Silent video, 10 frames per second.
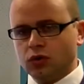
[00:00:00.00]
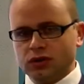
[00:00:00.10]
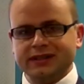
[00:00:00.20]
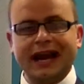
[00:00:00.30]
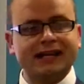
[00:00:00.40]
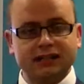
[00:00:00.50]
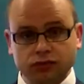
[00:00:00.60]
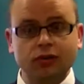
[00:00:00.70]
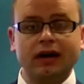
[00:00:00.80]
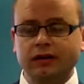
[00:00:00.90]
because tax
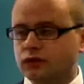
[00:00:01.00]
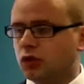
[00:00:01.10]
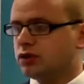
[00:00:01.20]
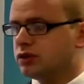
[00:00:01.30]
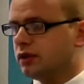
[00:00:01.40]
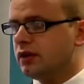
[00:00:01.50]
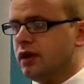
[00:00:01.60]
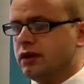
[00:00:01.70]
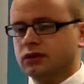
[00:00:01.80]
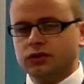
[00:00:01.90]
is a relative cost
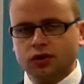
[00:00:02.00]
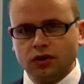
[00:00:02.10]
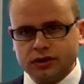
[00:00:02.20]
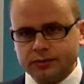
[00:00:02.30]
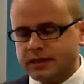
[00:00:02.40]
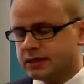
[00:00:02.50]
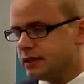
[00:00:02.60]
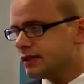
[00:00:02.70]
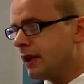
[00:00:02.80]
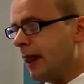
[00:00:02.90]
to the size of the
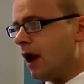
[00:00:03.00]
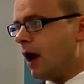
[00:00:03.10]
business,